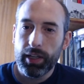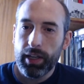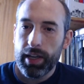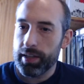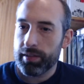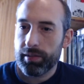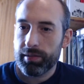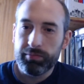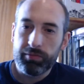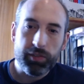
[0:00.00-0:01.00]
It's
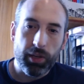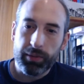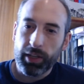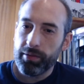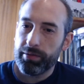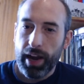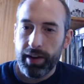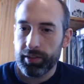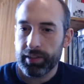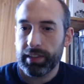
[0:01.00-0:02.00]
something I've
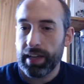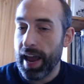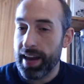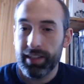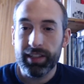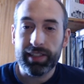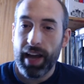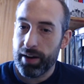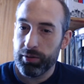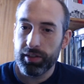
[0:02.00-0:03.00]
found endless
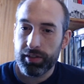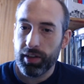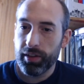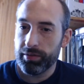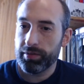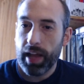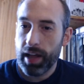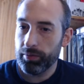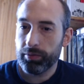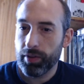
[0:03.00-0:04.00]
hours of
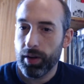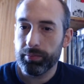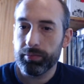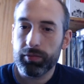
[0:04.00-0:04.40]
help from.